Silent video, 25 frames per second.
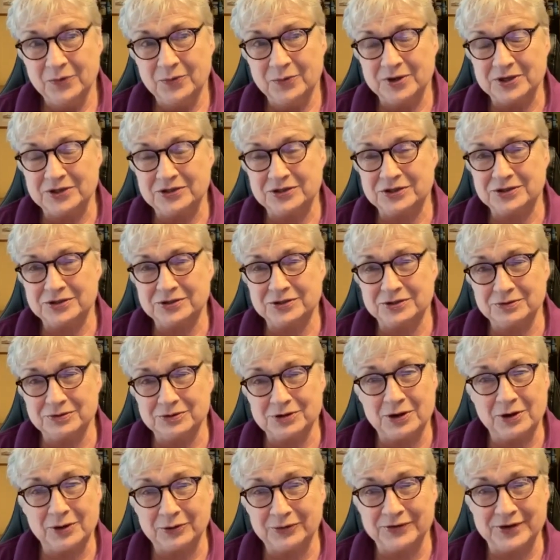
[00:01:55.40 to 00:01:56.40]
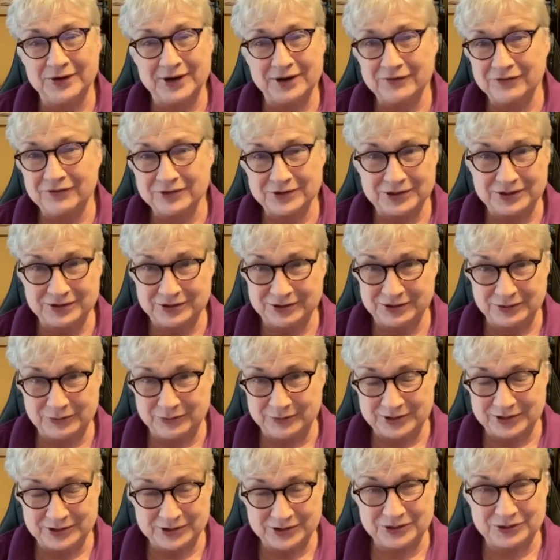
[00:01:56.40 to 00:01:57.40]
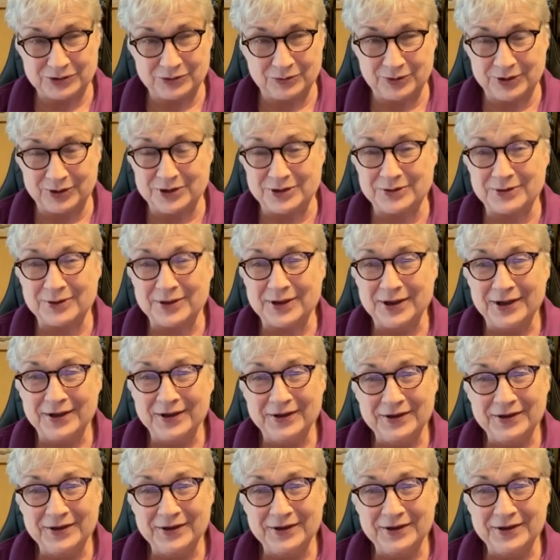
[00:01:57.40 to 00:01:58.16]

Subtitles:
which you're told never to do in a story.